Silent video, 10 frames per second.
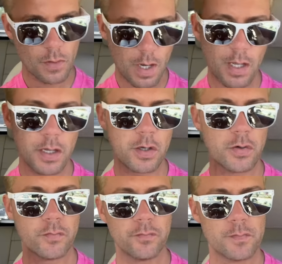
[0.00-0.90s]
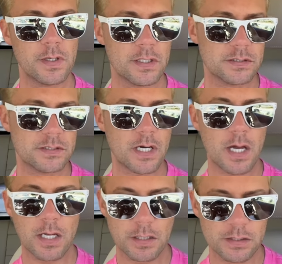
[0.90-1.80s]
Hello from me and
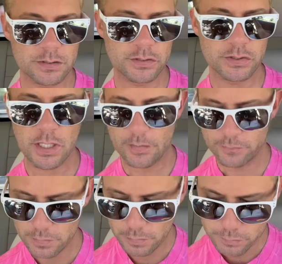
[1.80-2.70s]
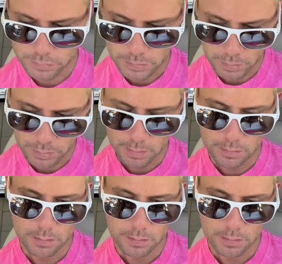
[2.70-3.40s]
Dad. This is your afternoon check-in.